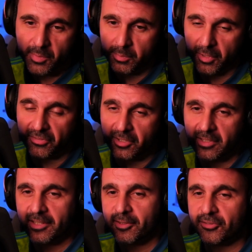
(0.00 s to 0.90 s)

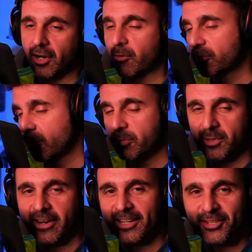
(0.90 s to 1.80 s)
musically, sorry, we're supposed to
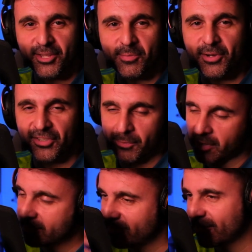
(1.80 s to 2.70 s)
be reacting to the music,
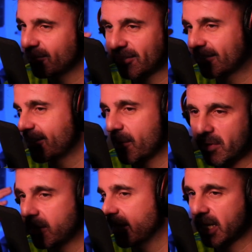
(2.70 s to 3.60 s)
but it just, this has got me
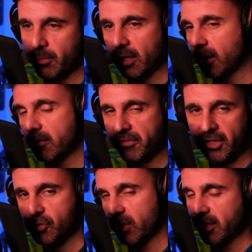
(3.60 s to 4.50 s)
thinking about a lot of
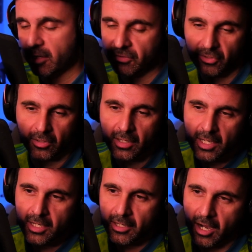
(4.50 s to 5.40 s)
things right now. So,
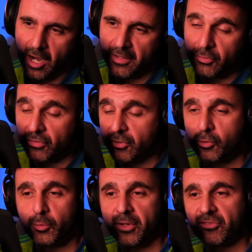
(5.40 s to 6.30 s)
uh, this was a
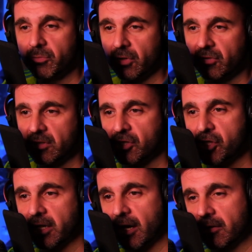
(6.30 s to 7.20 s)
cool piece of music to
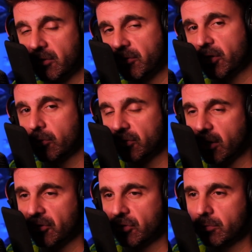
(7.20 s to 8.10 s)
check out. This video was
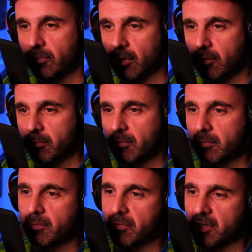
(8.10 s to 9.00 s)
awesome. Um,
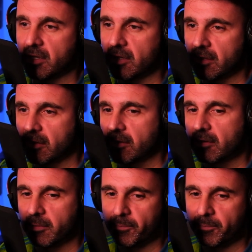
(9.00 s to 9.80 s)
the